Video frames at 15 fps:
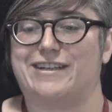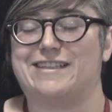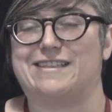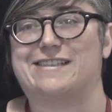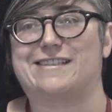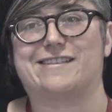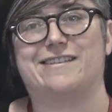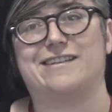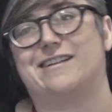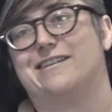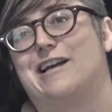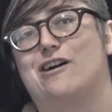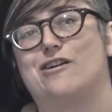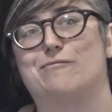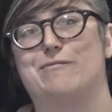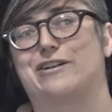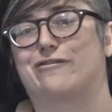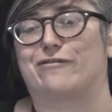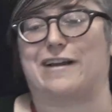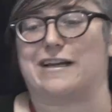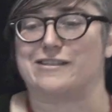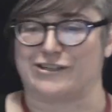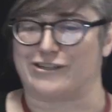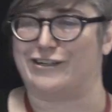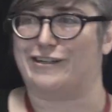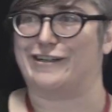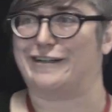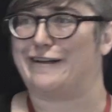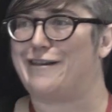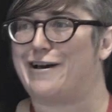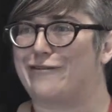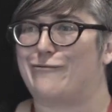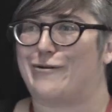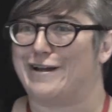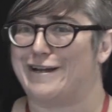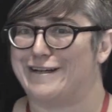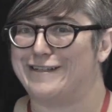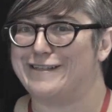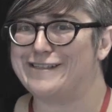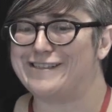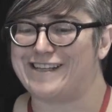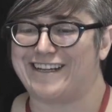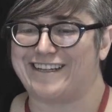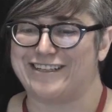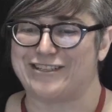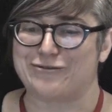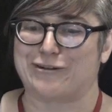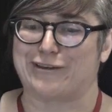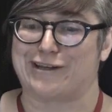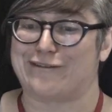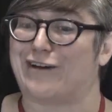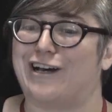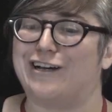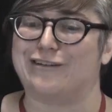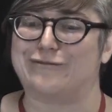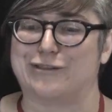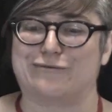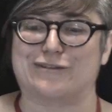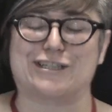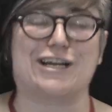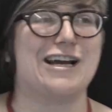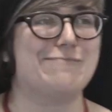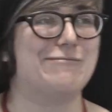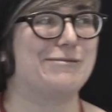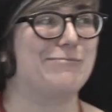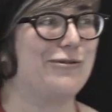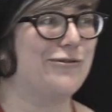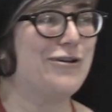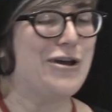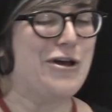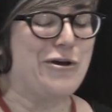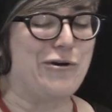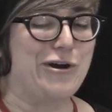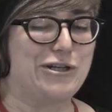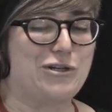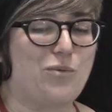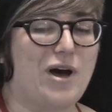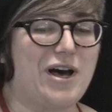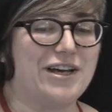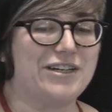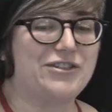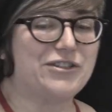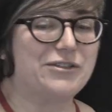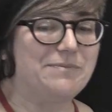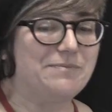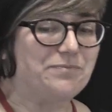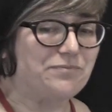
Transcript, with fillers: it's now much fancier in a lot of ways and it's really evolved over time. It's been great to watch.